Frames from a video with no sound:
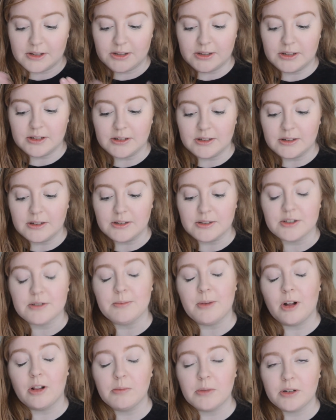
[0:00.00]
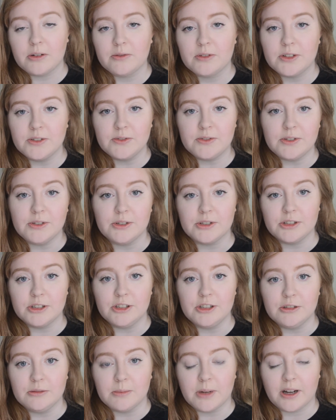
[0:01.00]
the small amount of confusion
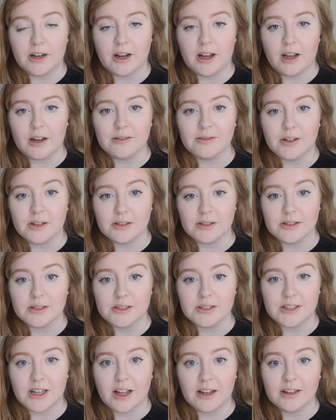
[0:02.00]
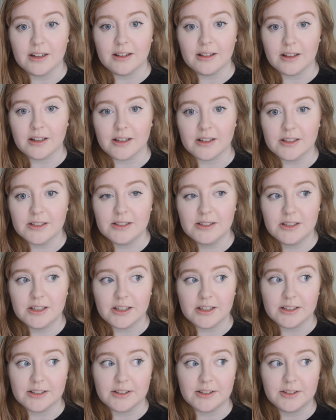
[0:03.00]
you might have understanding this
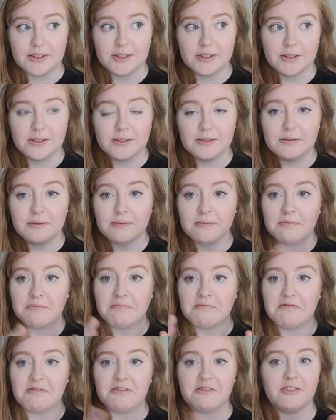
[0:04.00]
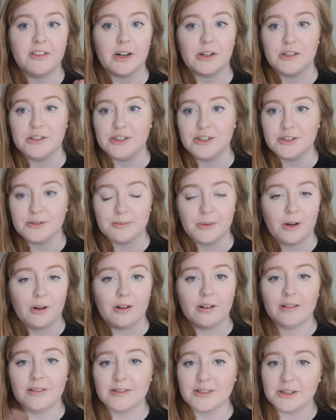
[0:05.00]
is very
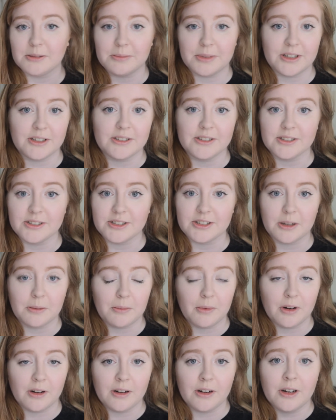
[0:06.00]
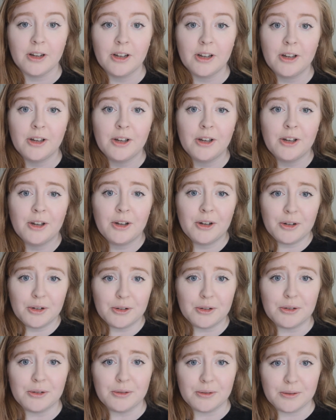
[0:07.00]
small compared to someone
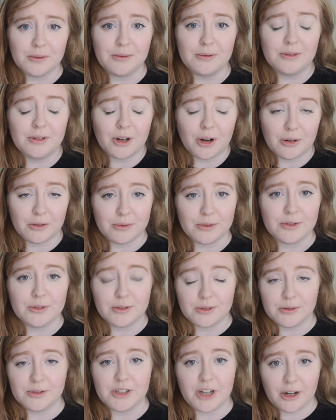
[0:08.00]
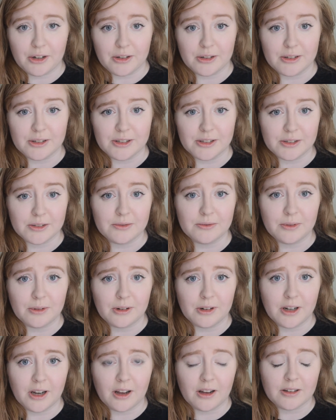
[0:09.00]
who goes through gender
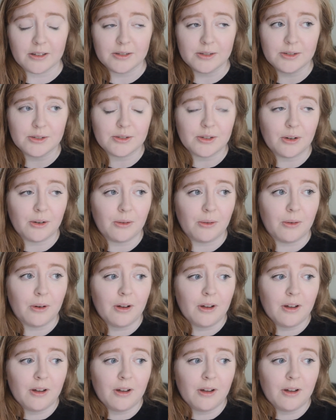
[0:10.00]
dysphoria. So